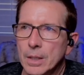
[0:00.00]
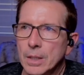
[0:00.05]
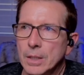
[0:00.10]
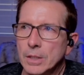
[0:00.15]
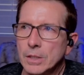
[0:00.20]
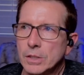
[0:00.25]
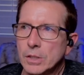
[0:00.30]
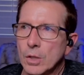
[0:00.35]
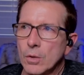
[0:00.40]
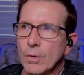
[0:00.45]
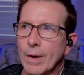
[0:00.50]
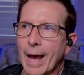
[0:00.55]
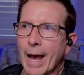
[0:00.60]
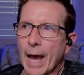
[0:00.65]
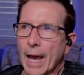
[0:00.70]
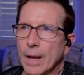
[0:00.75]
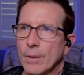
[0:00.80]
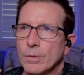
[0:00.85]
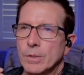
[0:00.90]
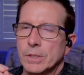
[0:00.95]
So
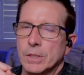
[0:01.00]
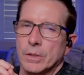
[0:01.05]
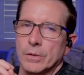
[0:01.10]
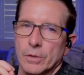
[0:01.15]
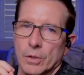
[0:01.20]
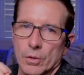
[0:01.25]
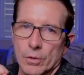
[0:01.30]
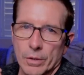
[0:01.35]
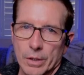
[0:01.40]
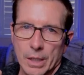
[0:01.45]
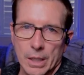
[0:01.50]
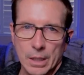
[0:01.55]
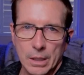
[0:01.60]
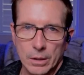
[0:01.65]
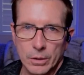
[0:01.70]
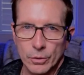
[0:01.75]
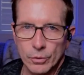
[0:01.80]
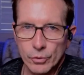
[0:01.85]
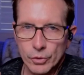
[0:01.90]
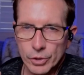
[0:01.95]
I was under the
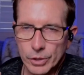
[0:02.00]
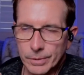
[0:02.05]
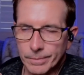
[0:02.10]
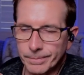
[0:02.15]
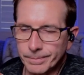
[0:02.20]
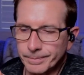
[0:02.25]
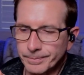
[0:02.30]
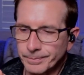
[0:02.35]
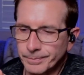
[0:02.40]
illusion